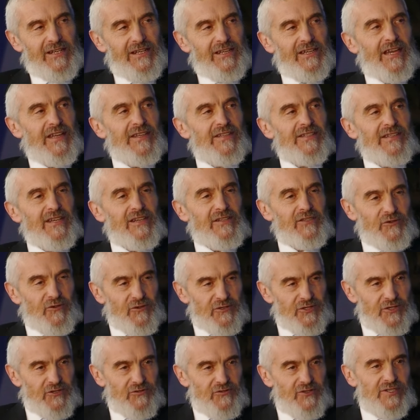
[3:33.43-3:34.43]
against a
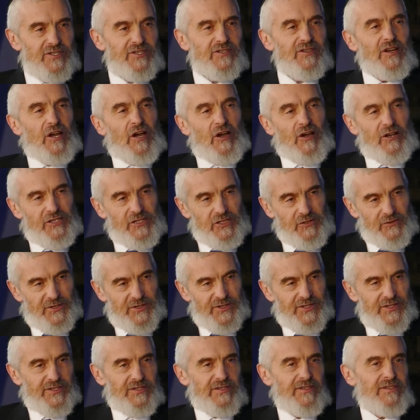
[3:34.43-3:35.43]
torturous,
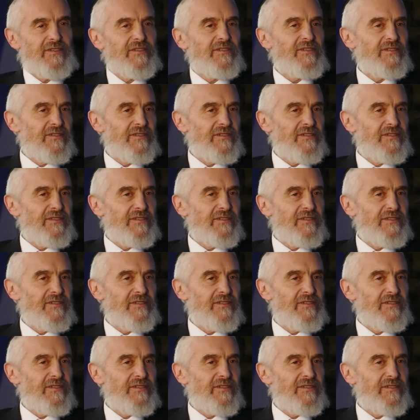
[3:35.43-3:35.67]
arduous